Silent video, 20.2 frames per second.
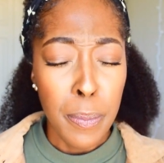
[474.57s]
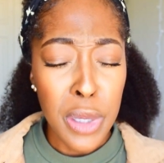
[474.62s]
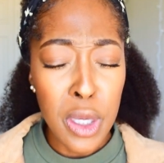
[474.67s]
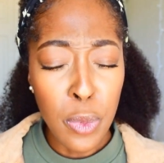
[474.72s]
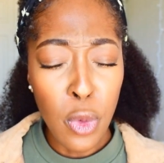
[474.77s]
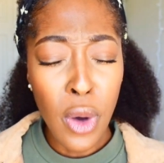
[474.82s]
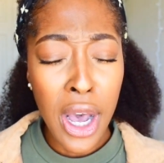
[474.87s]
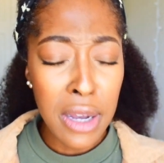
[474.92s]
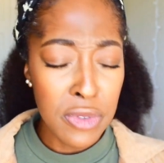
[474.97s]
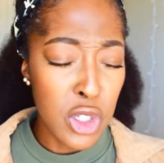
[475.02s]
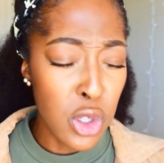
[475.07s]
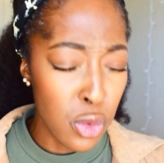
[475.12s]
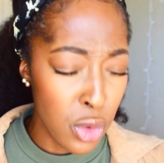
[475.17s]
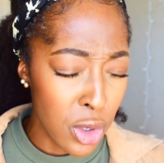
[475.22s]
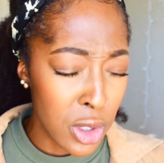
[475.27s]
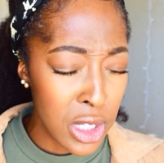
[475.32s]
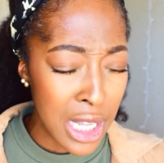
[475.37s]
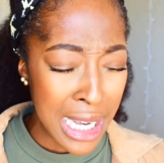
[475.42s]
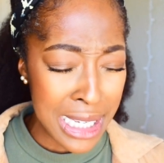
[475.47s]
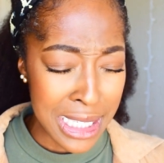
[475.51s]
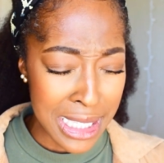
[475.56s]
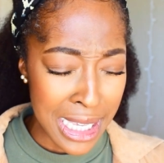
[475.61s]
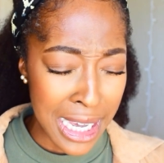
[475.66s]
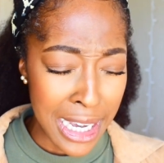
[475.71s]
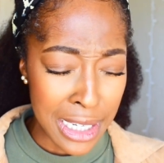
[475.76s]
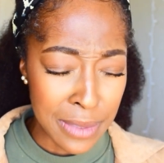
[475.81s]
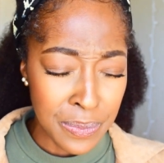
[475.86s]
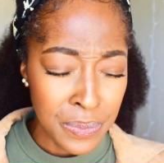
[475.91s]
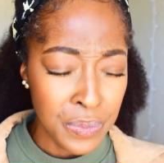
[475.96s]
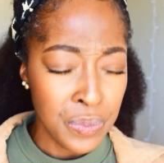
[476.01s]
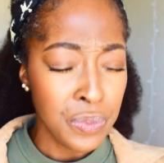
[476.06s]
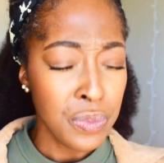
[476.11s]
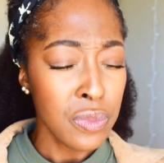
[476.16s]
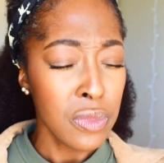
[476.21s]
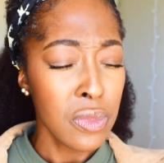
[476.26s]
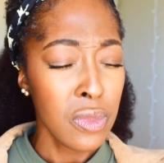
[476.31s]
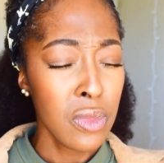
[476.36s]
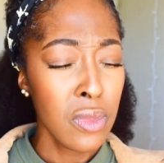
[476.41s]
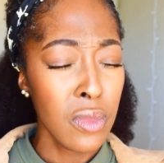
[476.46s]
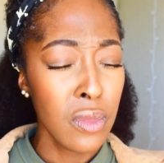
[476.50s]
people have to realize that
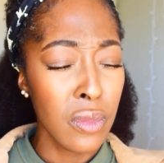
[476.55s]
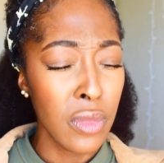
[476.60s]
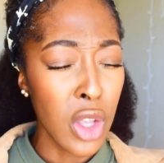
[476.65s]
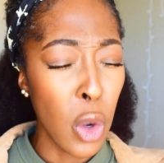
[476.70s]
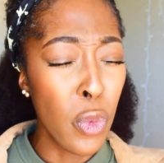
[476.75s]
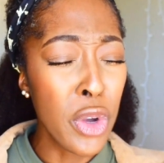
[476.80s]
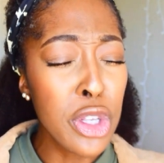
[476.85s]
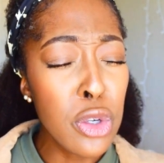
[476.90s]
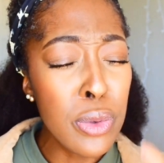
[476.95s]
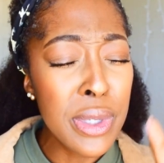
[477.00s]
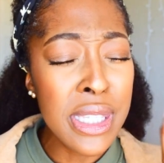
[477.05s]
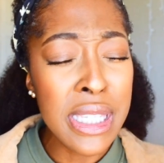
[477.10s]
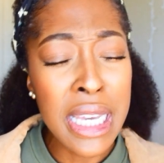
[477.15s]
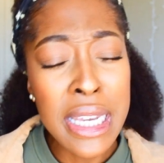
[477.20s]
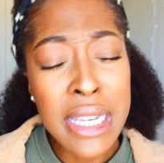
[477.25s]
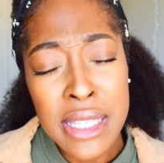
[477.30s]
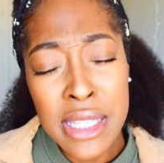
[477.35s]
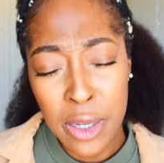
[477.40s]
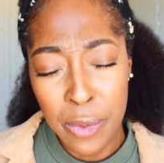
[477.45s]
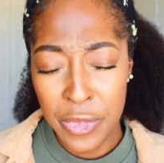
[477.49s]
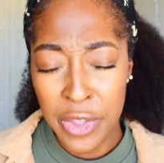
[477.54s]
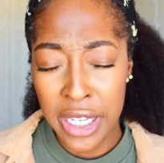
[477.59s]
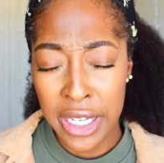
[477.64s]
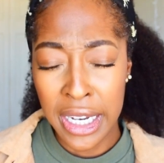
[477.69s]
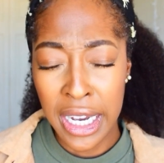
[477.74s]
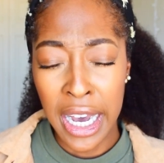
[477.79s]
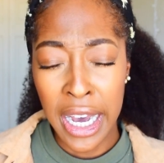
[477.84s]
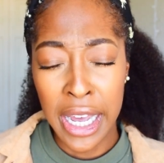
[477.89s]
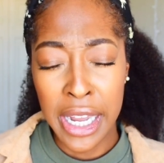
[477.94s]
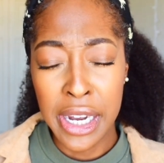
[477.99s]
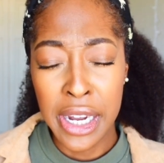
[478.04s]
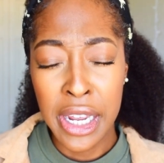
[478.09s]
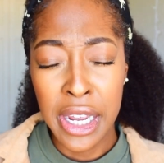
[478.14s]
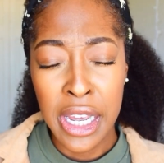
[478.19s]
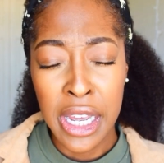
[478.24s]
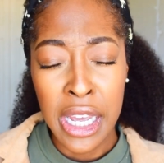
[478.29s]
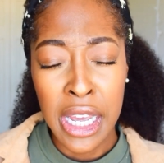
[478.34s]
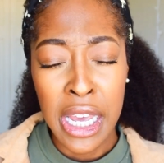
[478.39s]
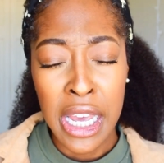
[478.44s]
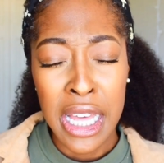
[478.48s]
when you say something, God,
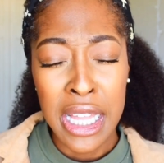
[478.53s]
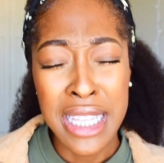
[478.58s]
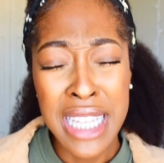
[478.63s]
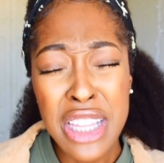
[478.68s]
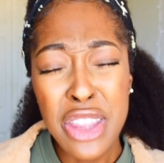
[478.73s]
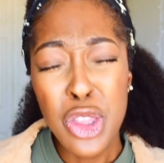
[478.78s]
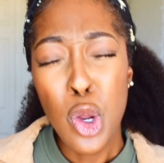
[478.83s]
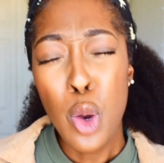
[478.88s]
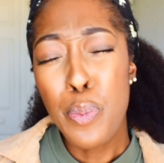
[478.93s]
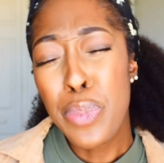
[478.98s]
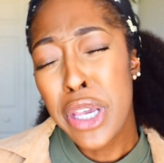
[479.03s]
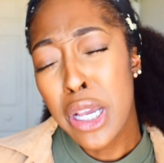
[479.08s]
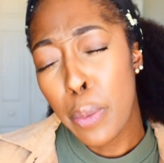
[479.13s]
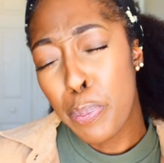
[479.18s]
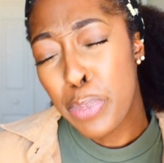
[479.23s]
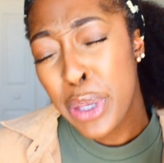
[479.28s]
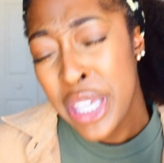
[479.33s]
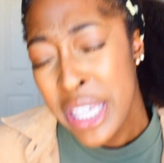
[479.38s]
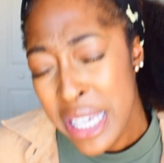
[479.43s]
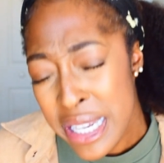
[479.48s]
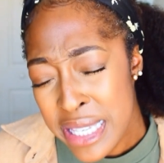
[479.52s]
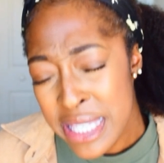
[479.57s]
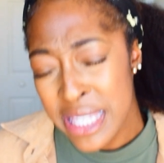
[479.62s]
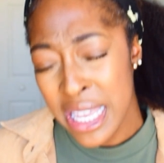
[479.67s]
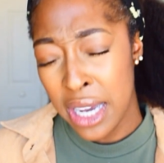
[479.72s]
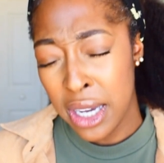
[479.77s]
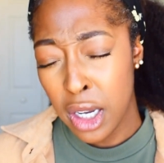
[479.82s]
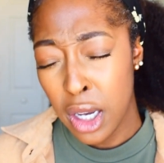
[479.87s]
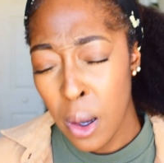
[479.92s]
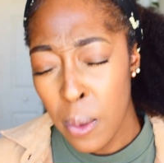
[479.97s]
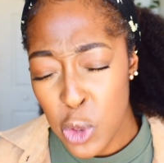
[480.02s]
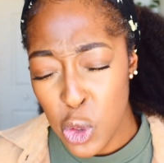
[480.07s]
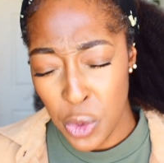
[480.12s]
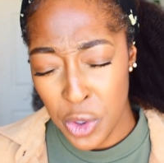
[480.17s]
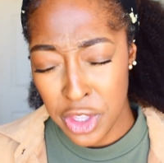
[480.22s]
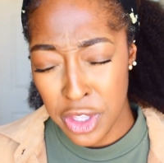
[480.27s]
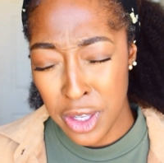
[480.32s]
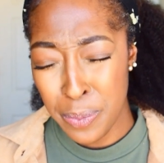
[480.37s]
let there be a peace that comes with